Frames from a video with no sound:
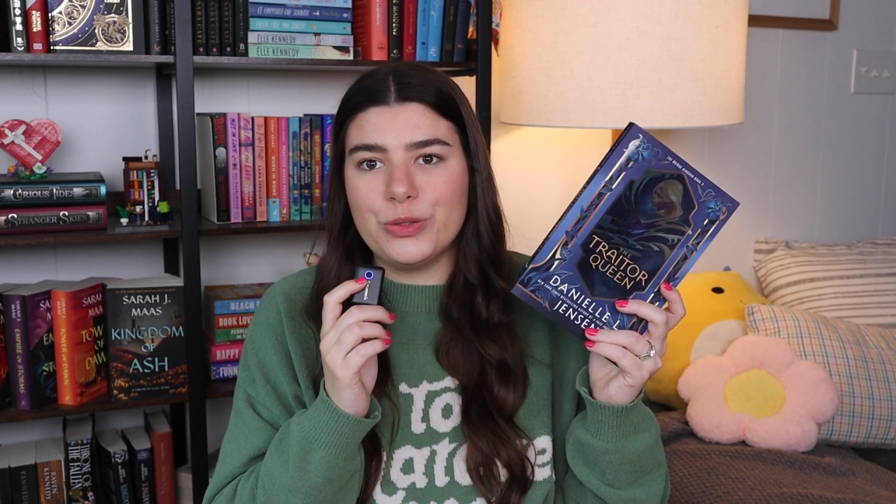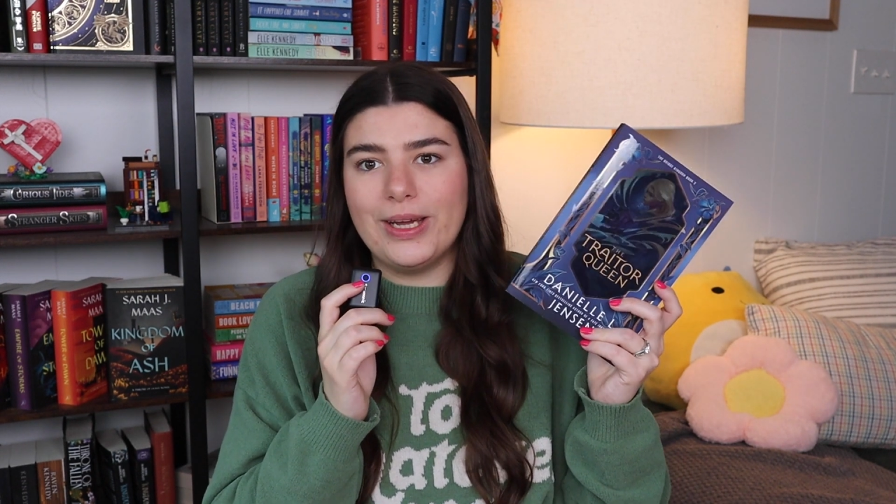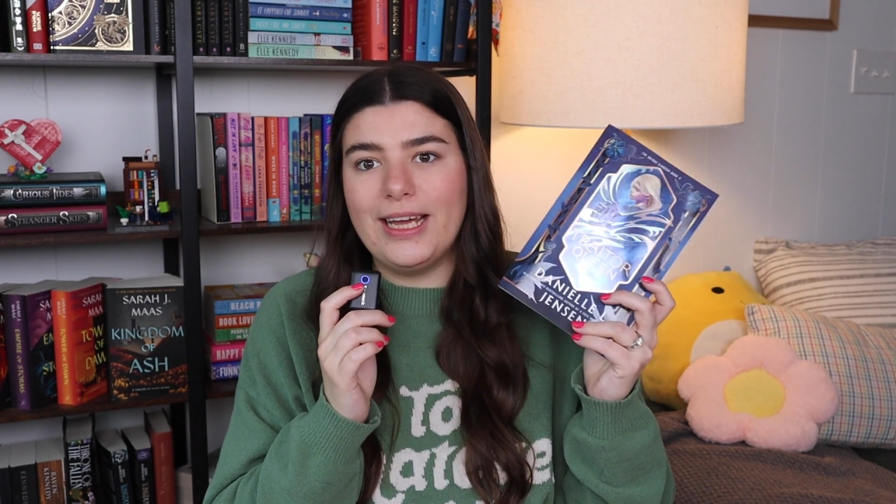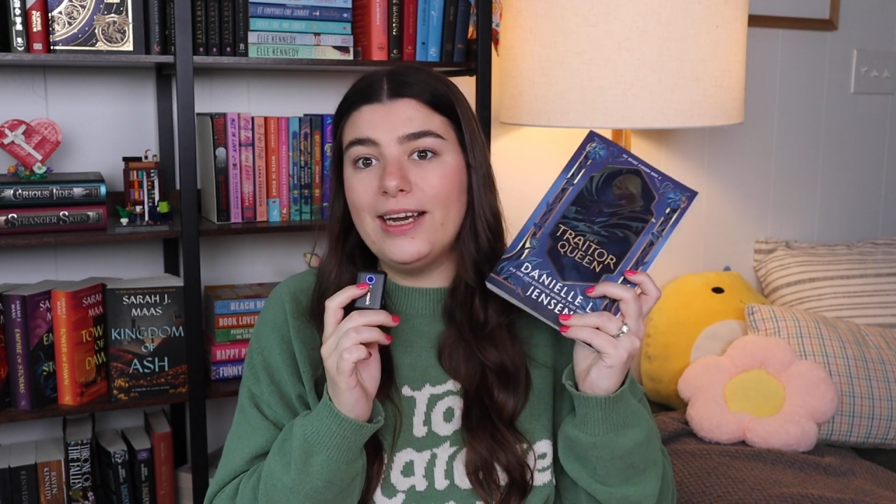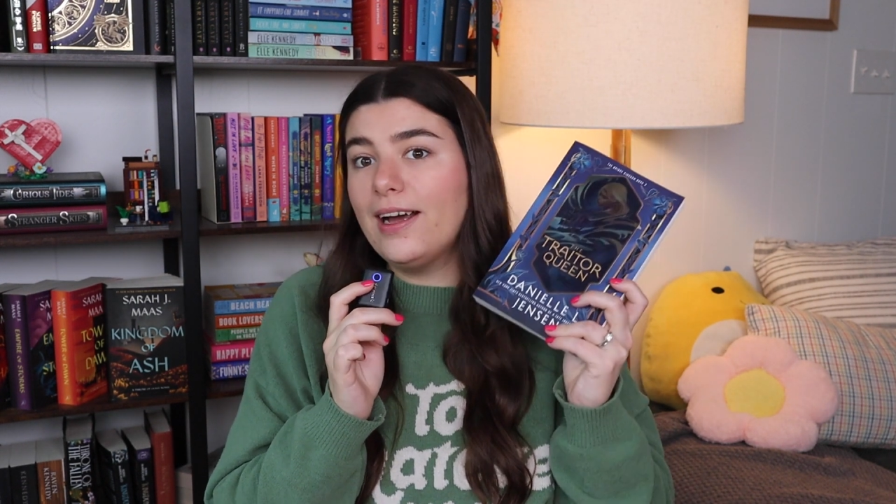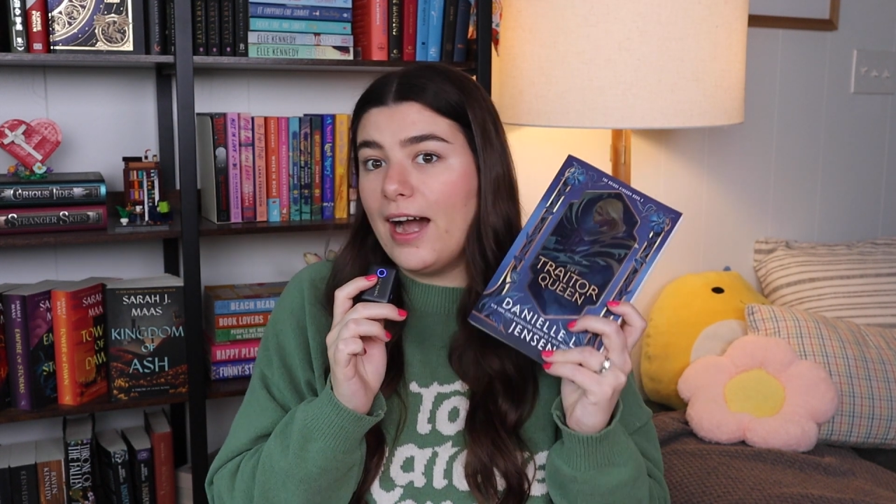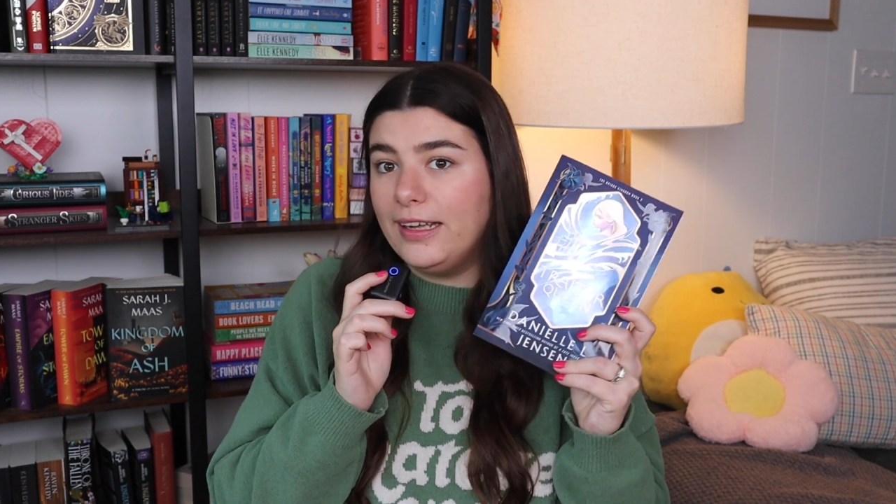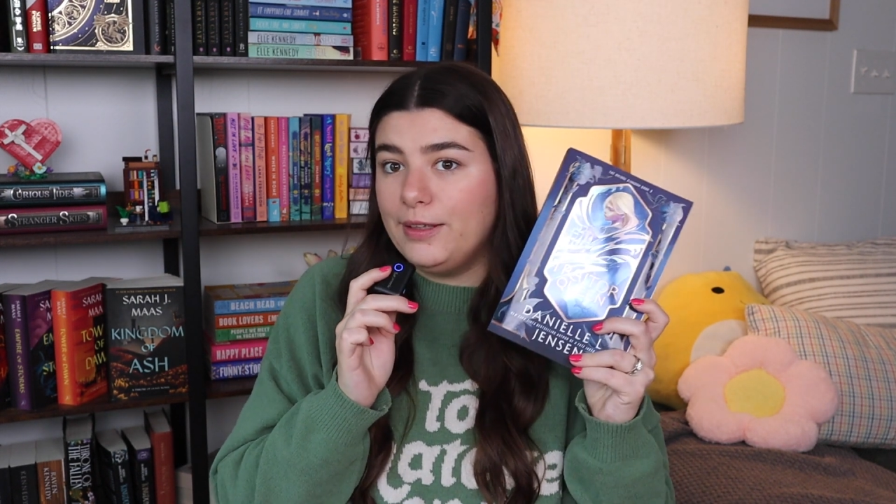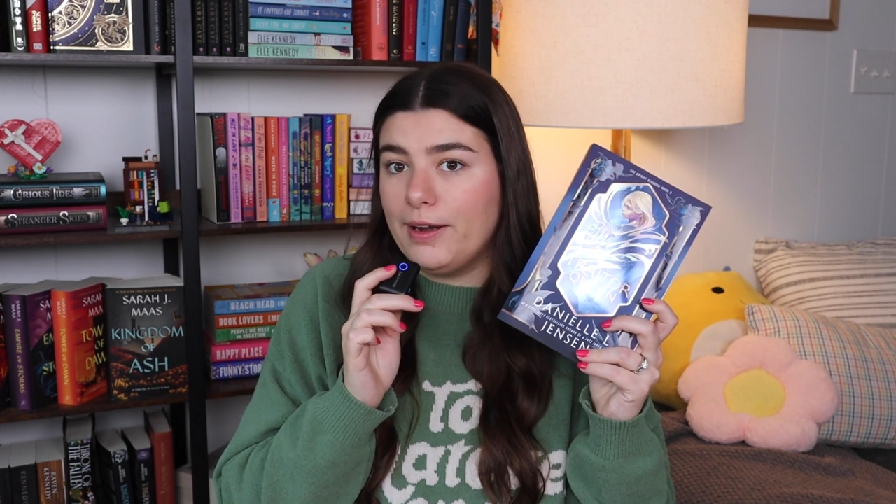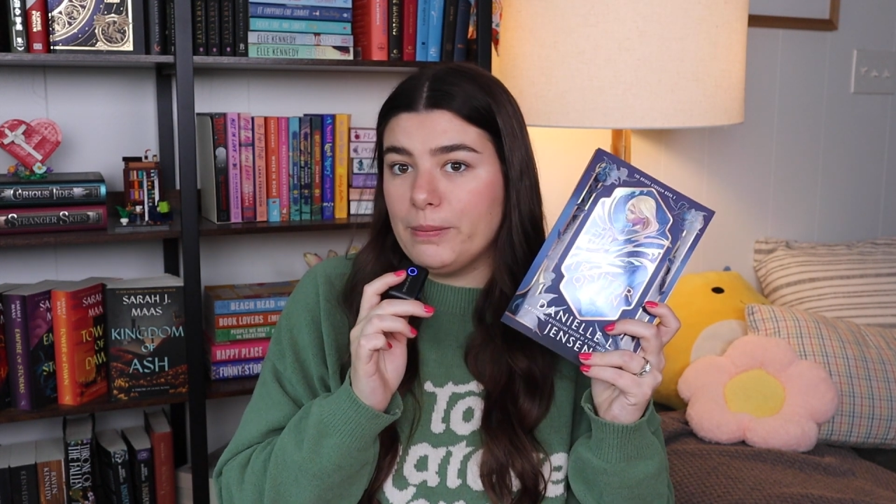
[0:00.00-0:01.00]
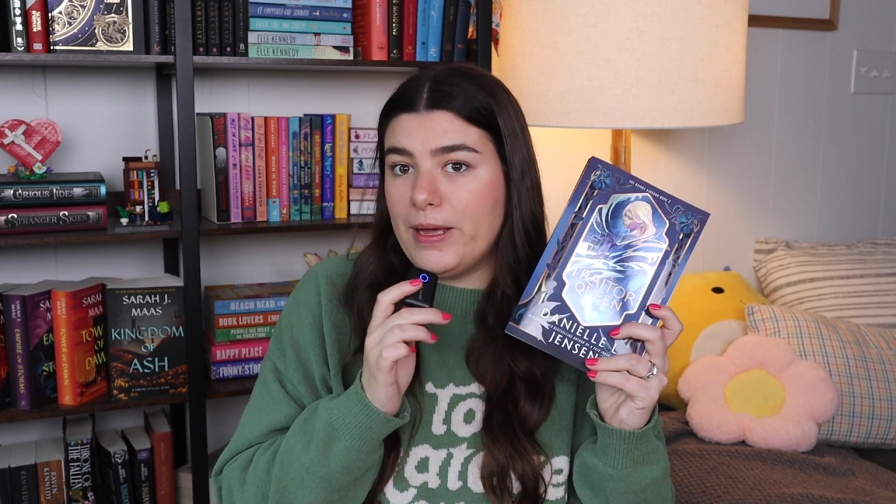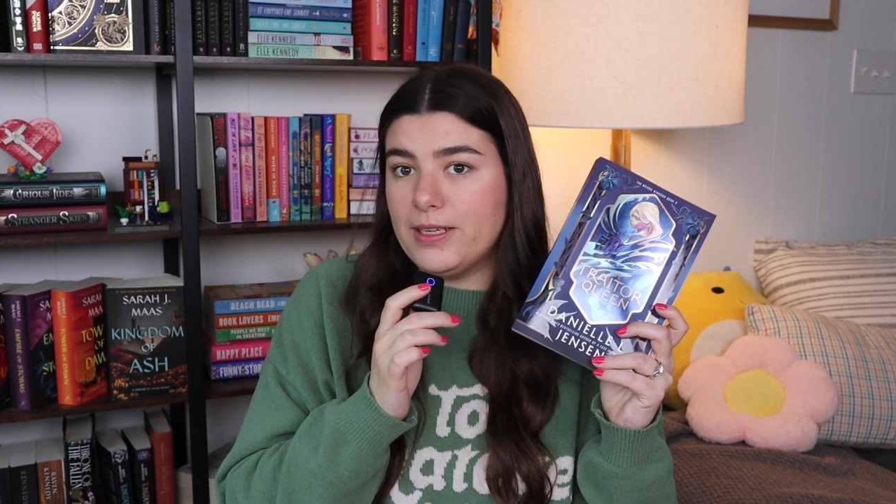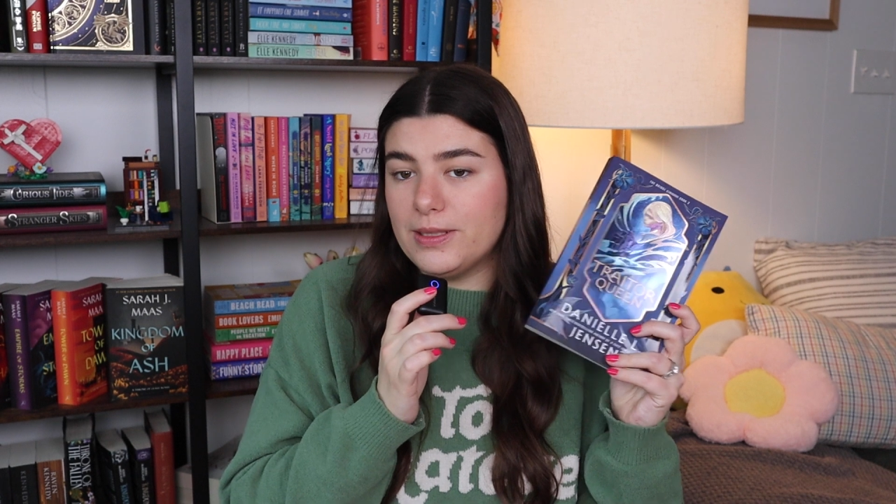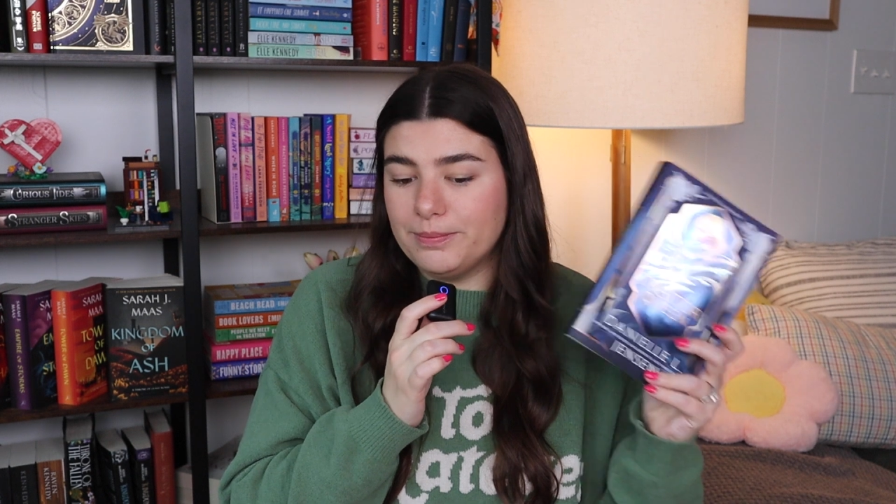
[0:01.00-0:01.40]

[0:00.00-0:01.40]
enjoyed it, highly recommend.